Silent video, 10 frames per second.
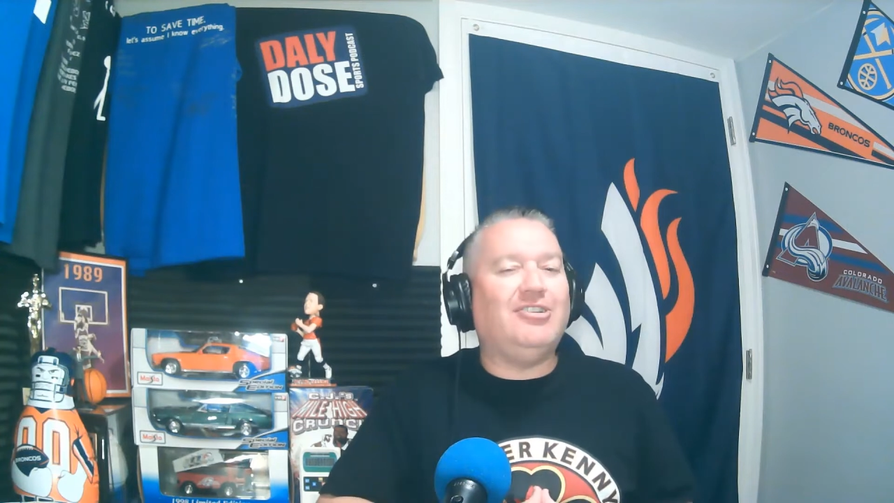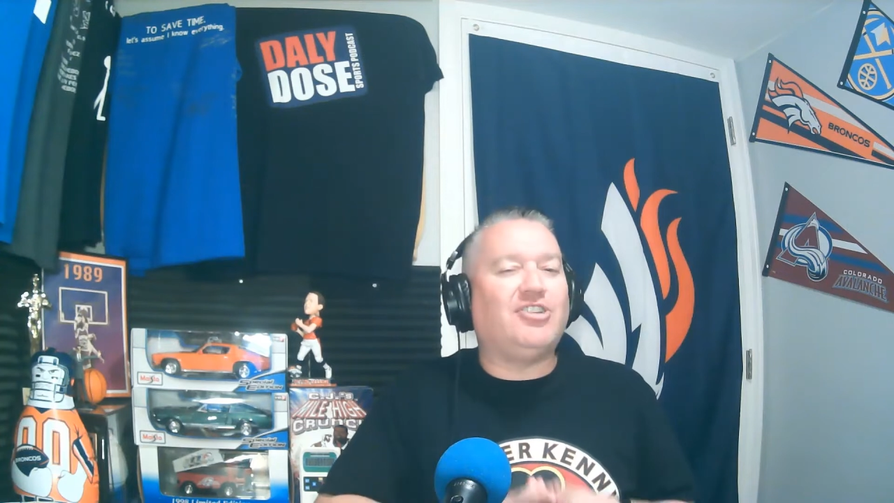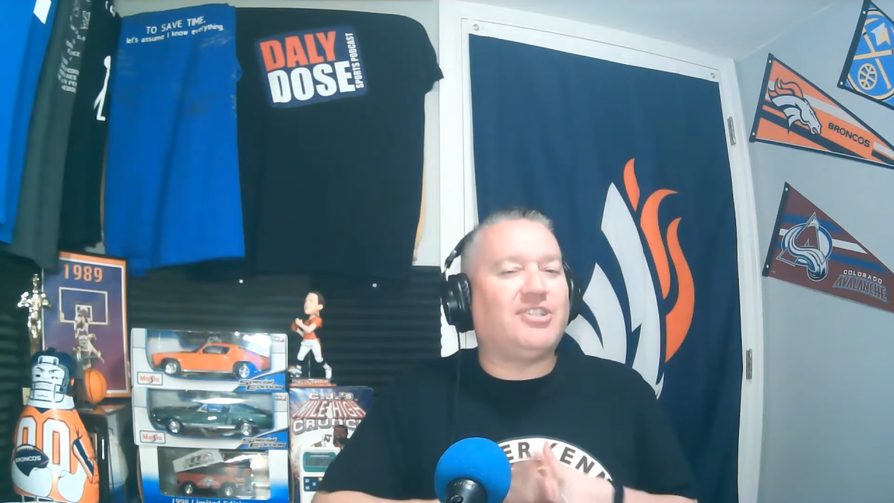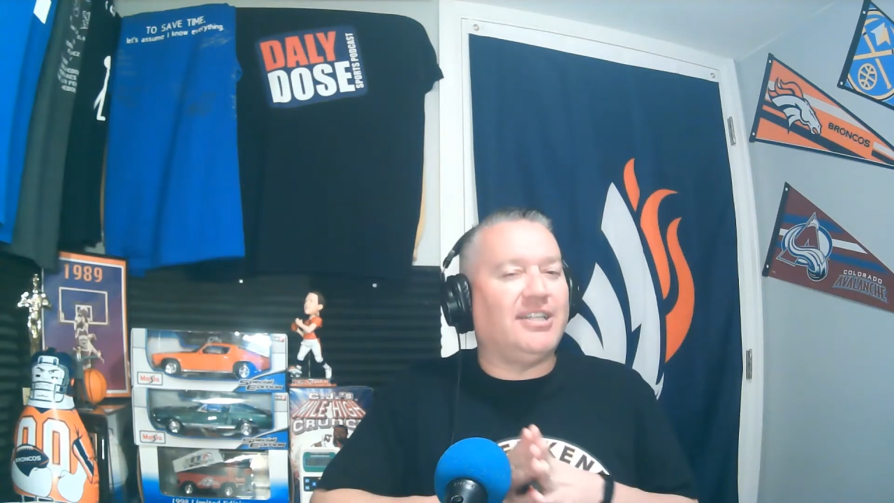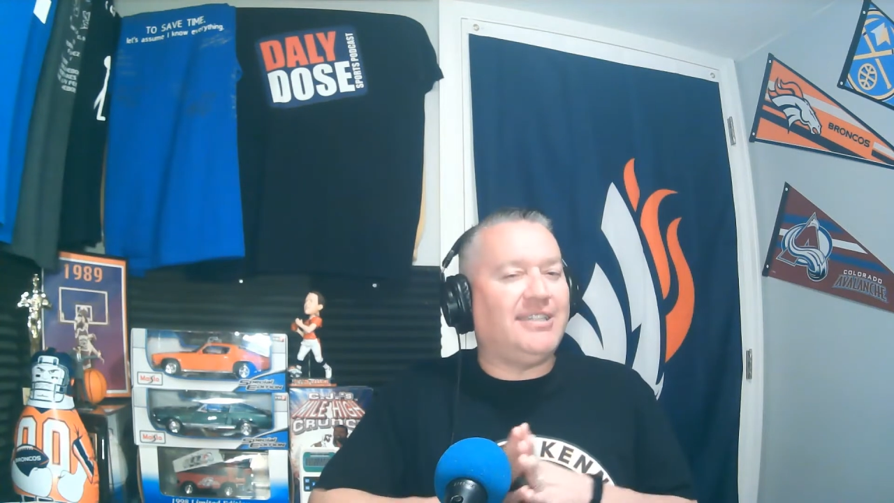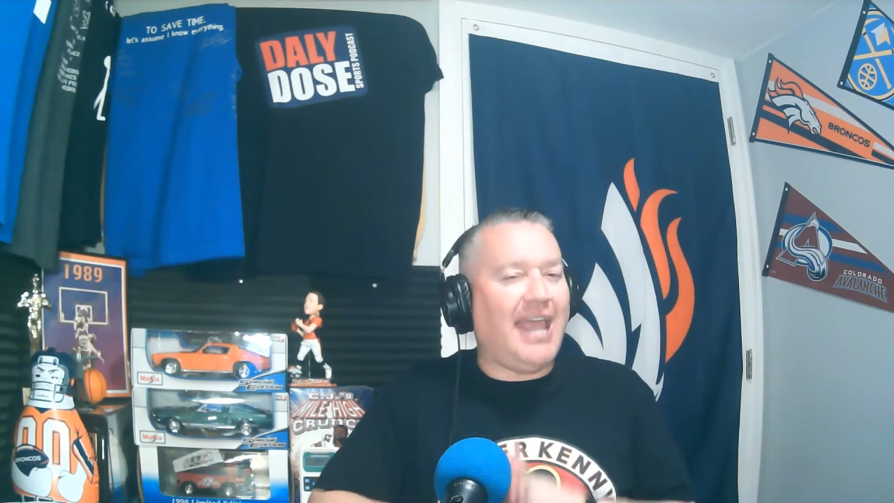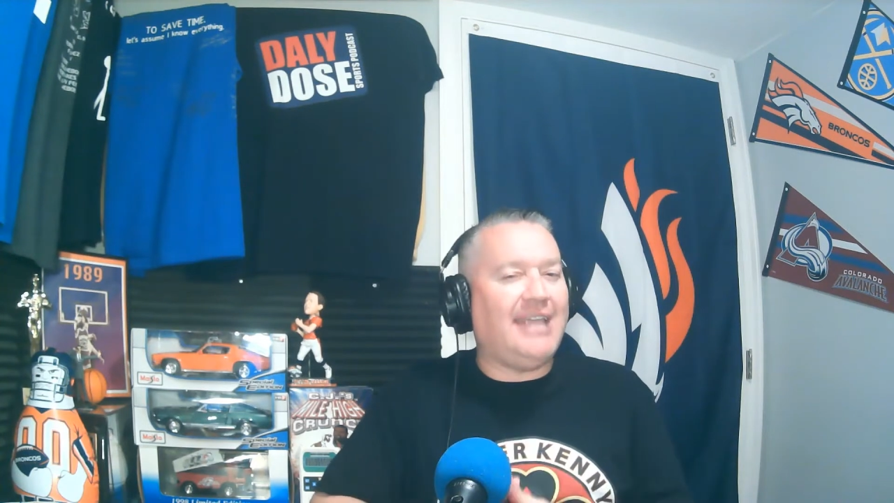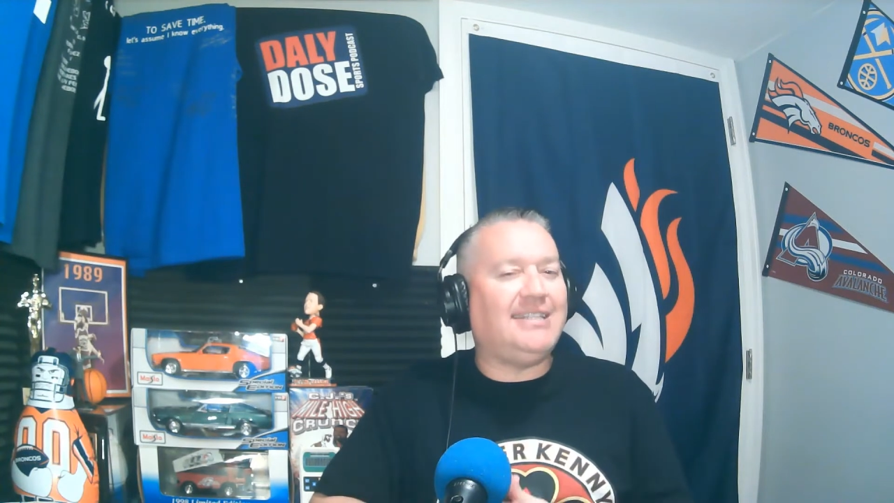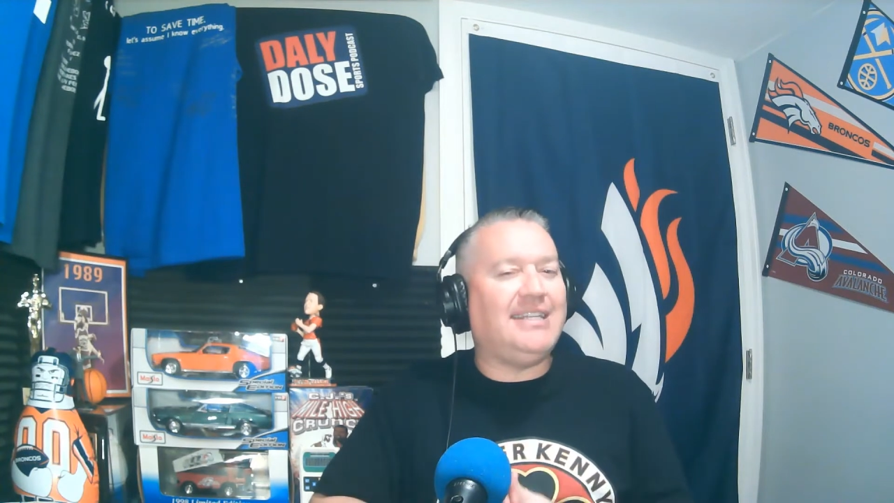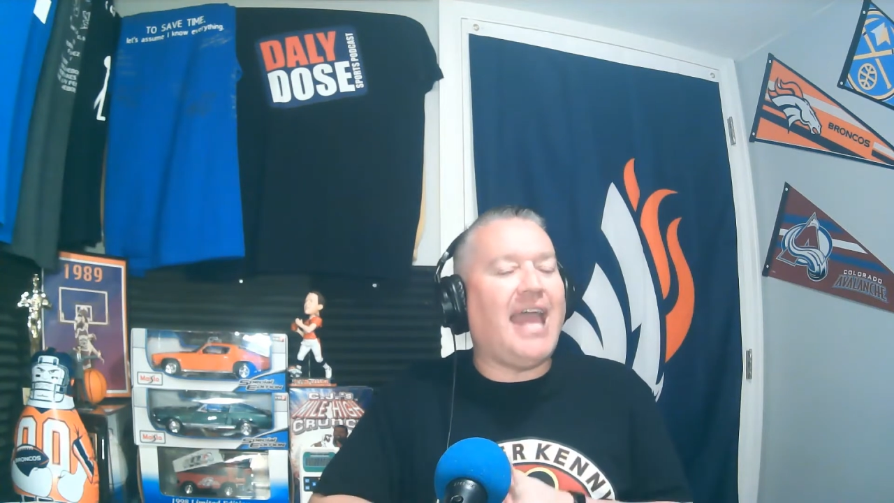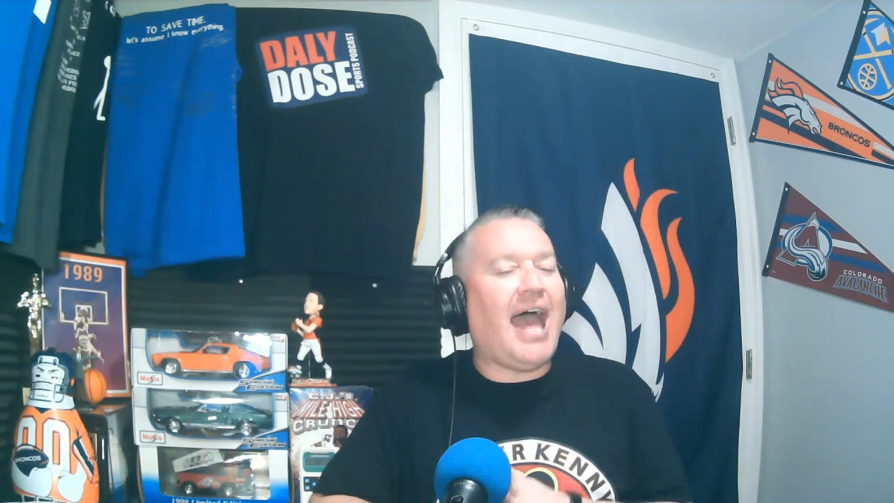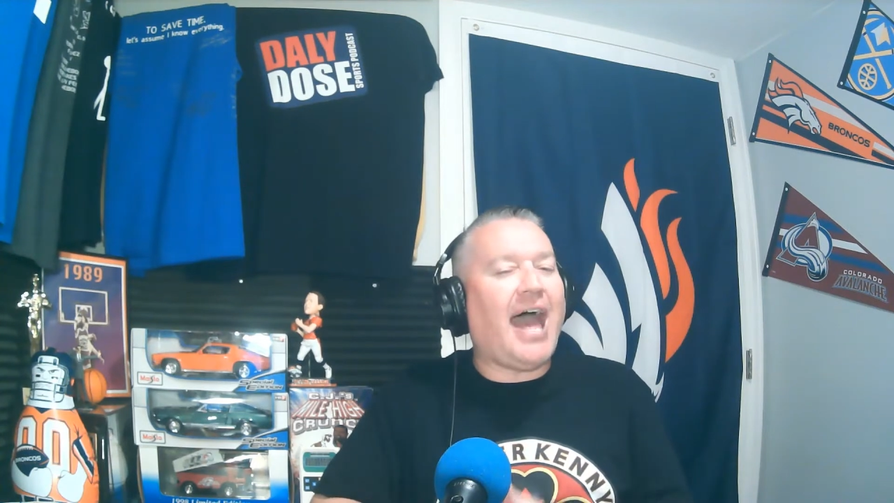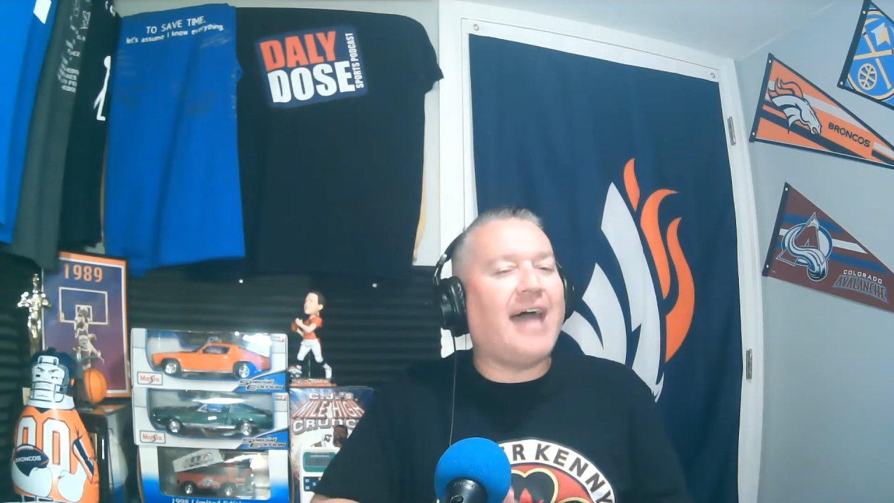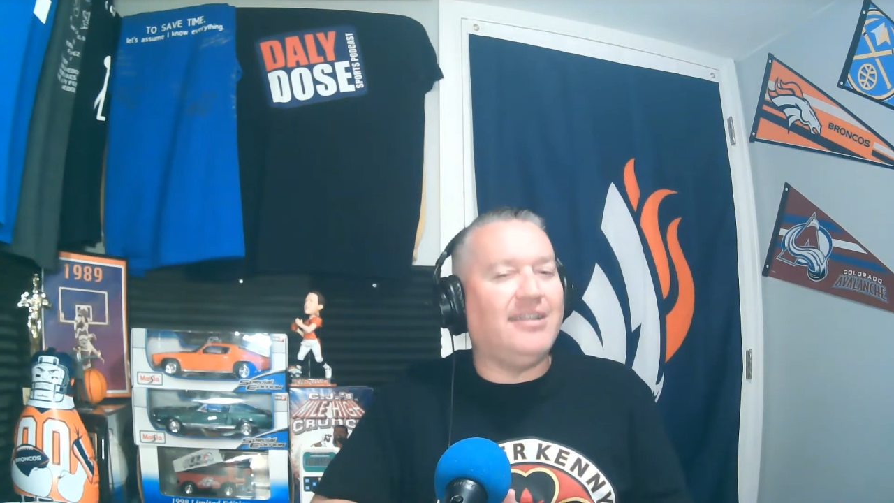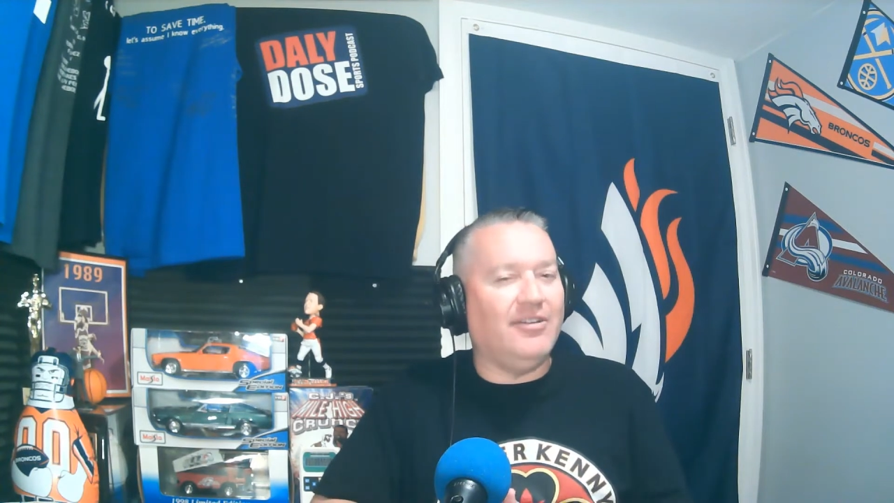just a tasty
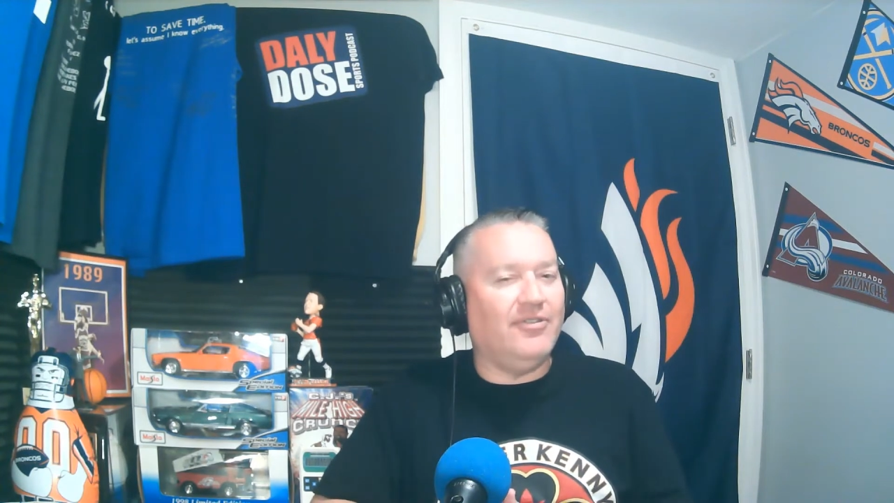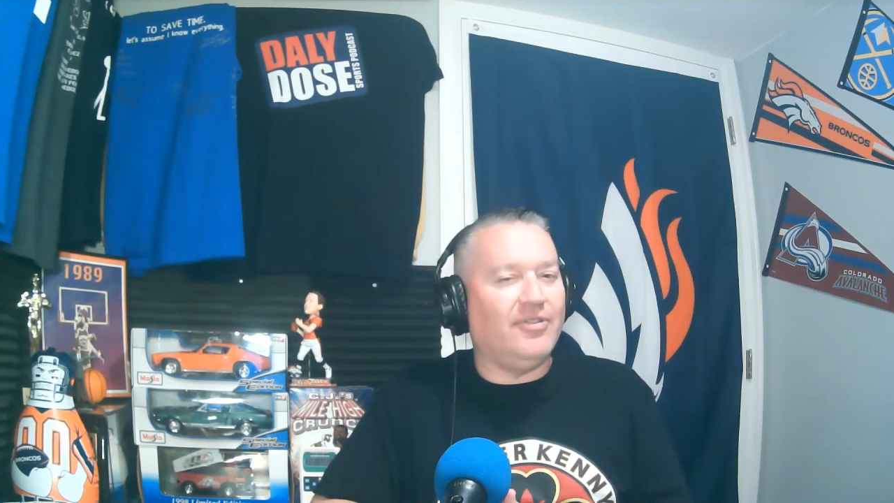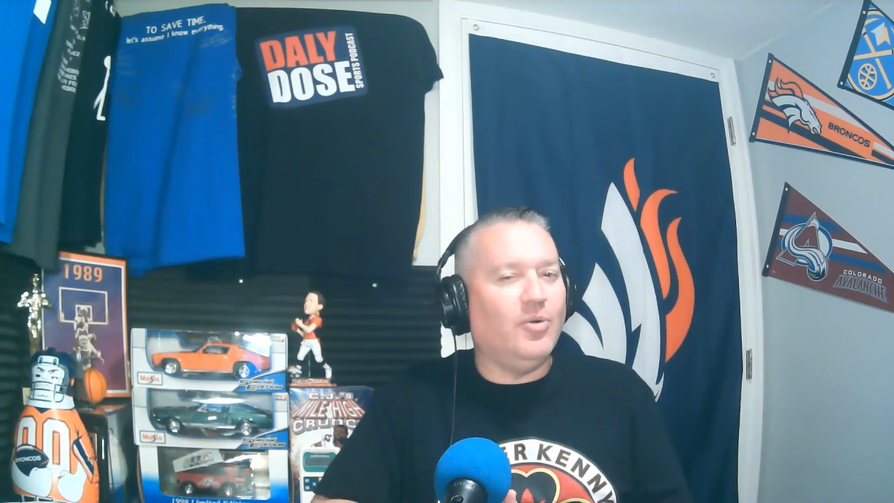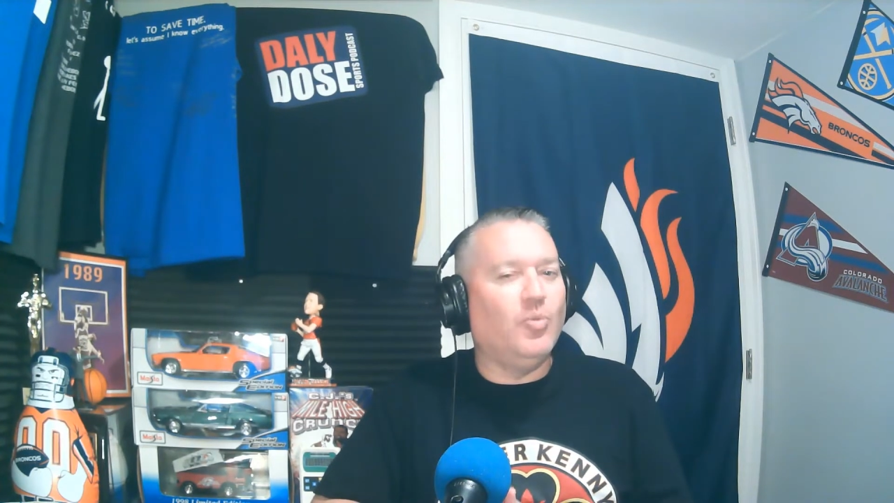additive